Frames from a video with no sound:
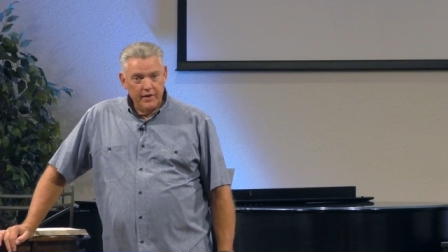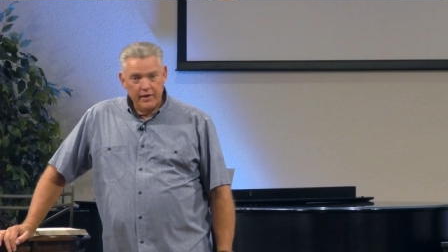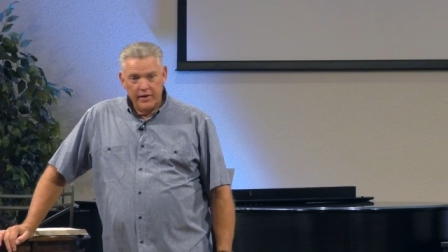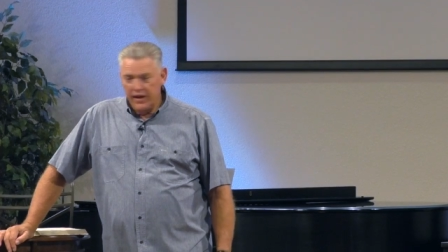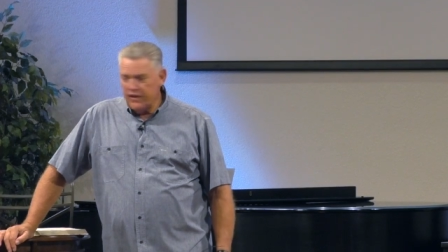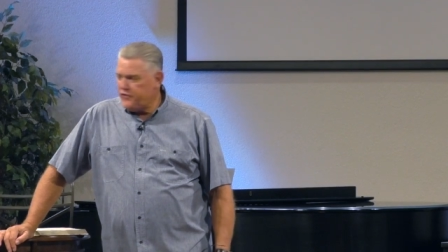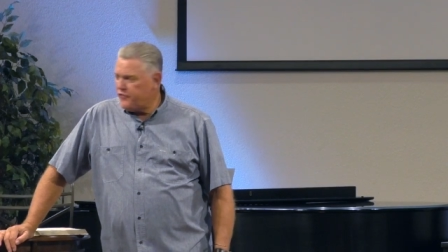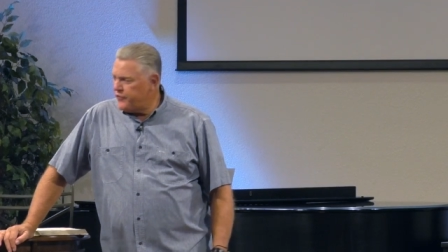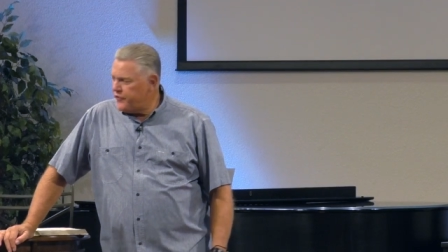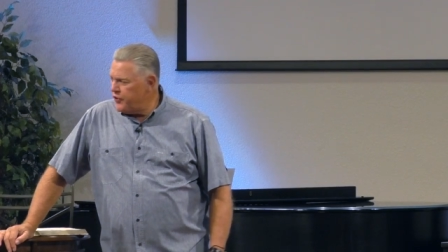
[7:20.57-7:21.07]

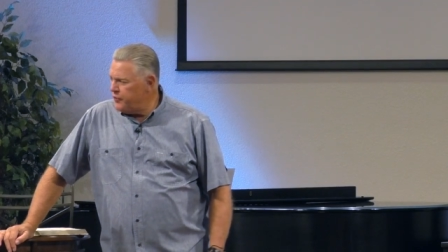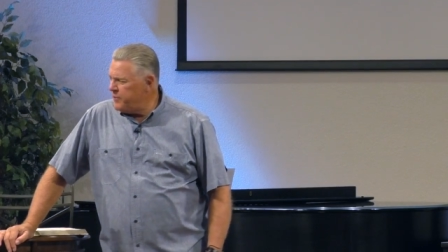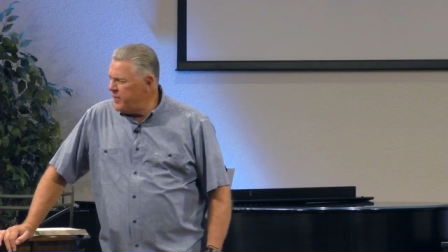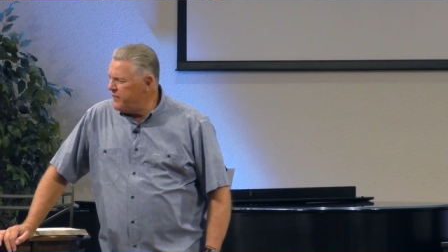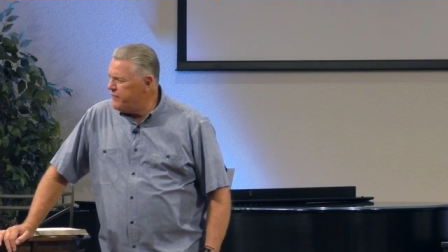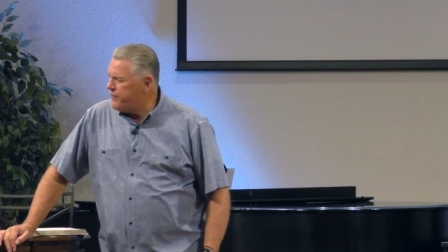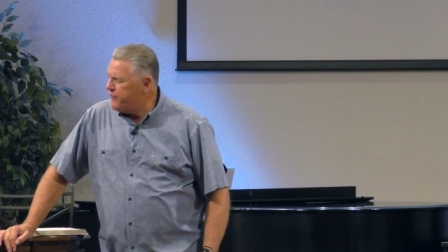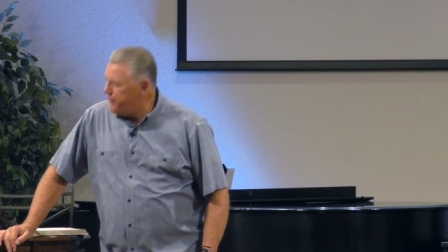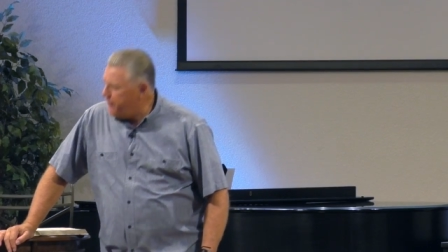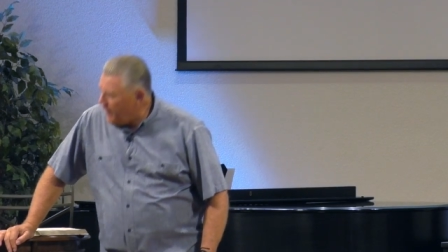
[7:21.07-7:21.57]
It should
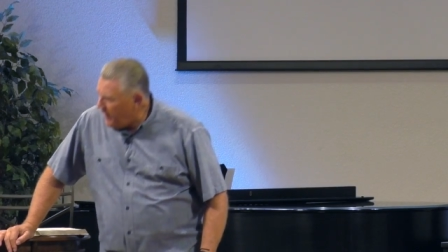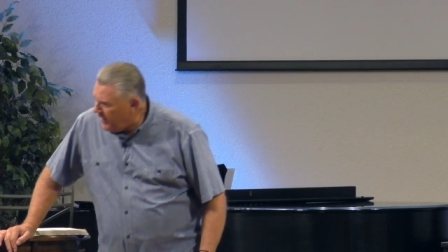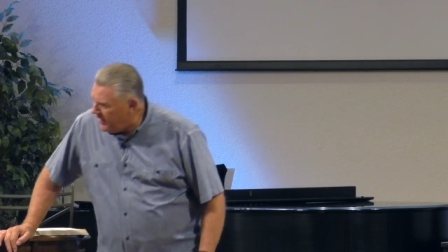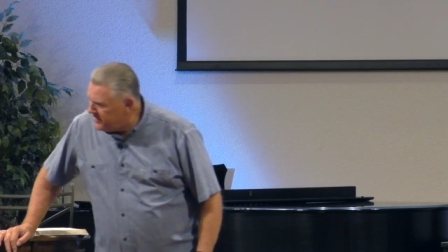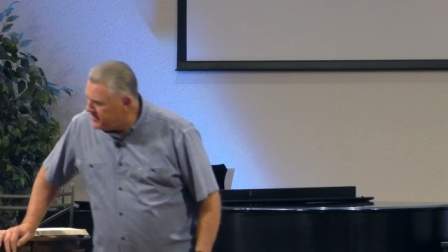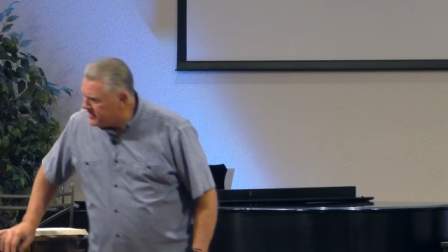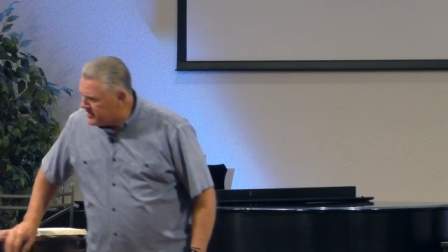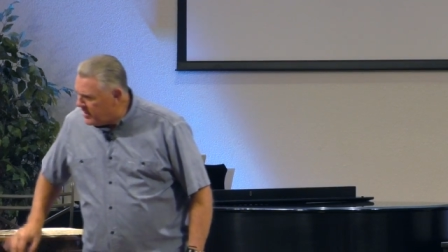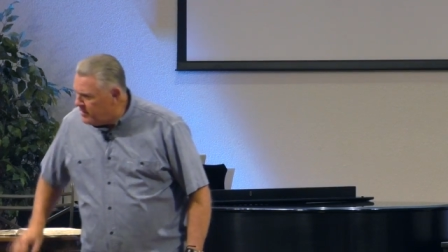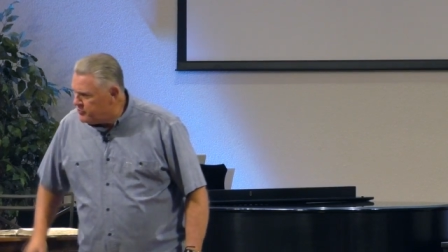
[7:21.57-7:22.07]
be
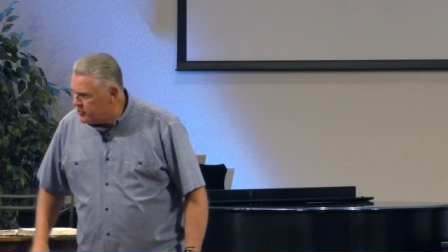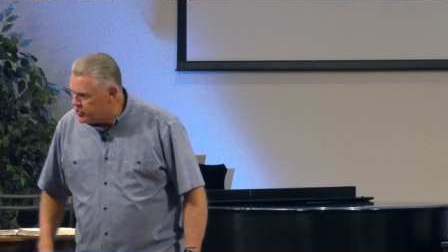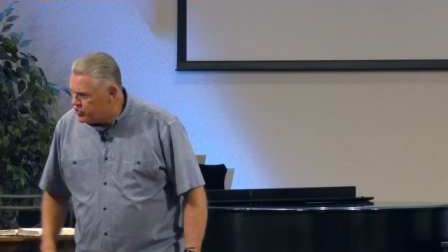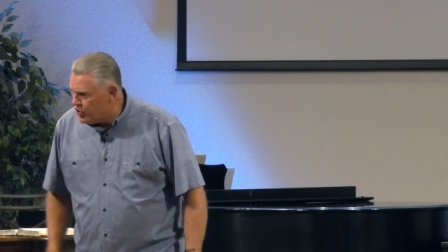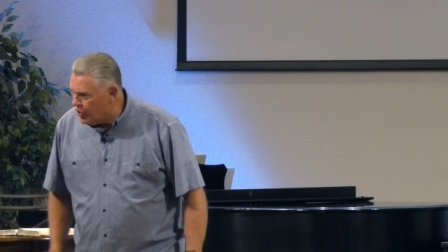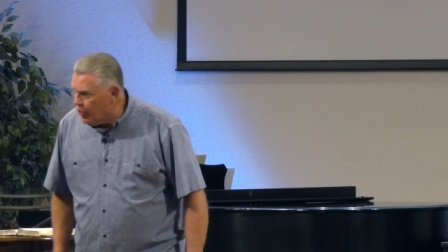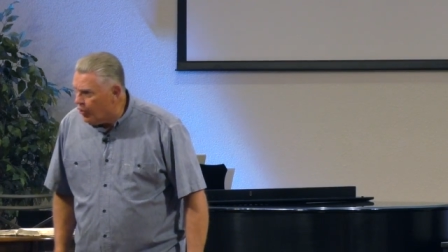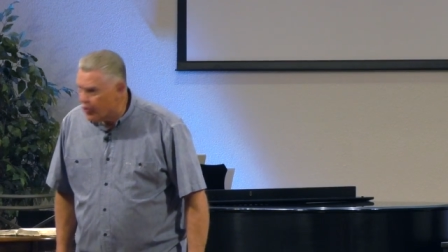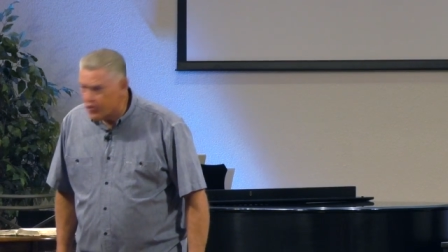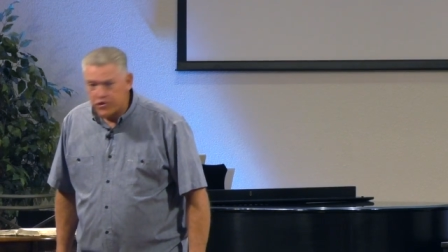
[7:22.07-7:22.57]
fun to come to
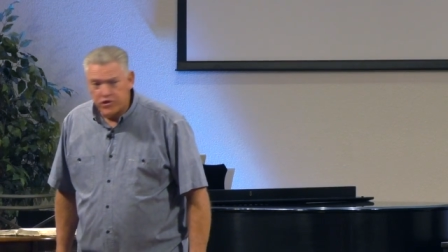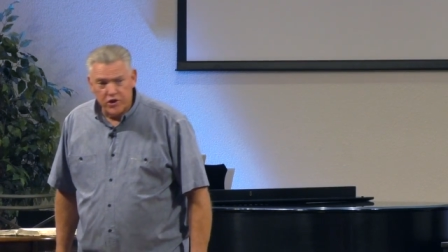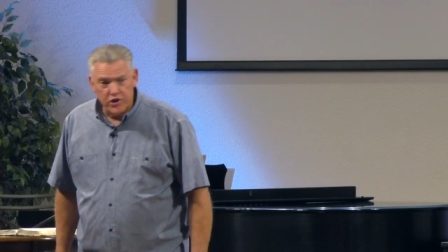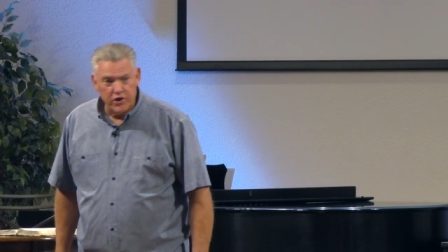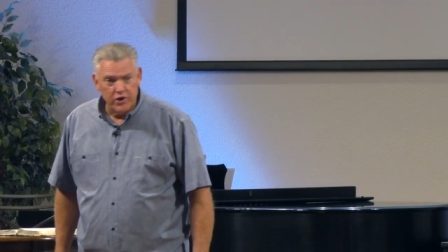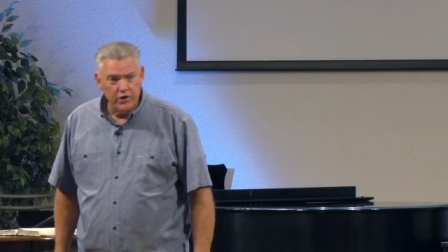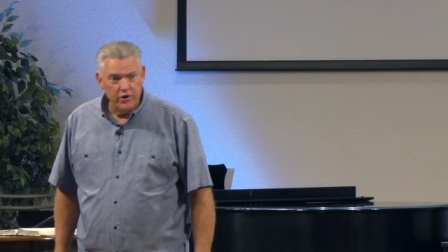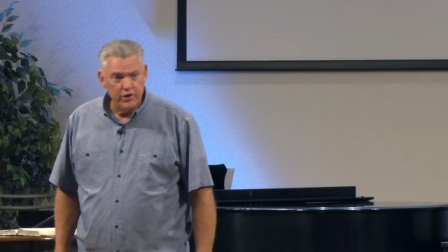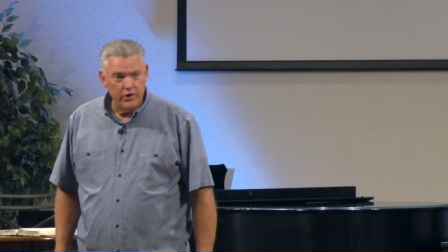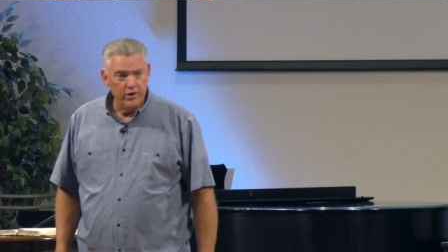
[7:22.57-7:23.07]
church.